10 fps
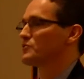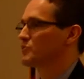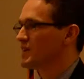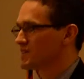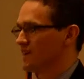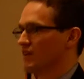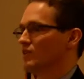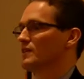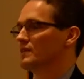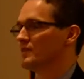
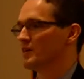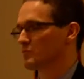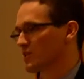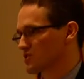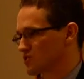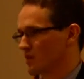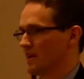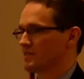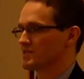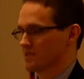retail and
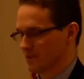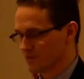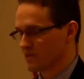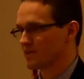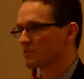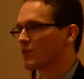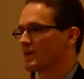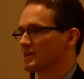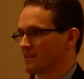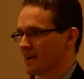restaurants and everything
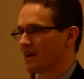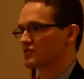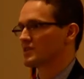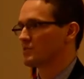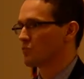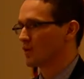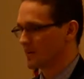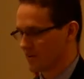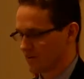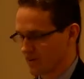right in the housing in one
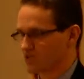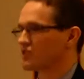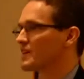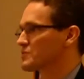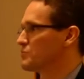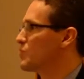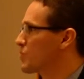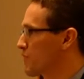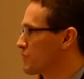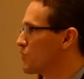area. So that's
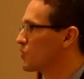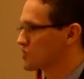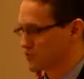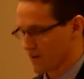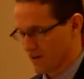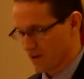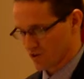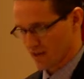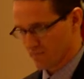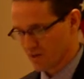more of our focus right now,
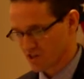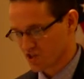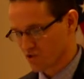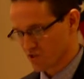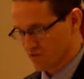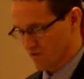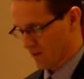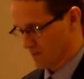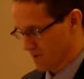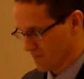is that mixed-use
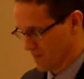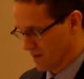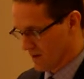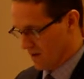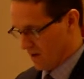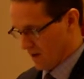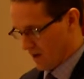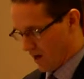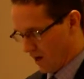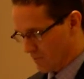development.
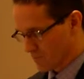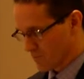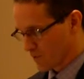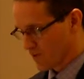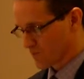We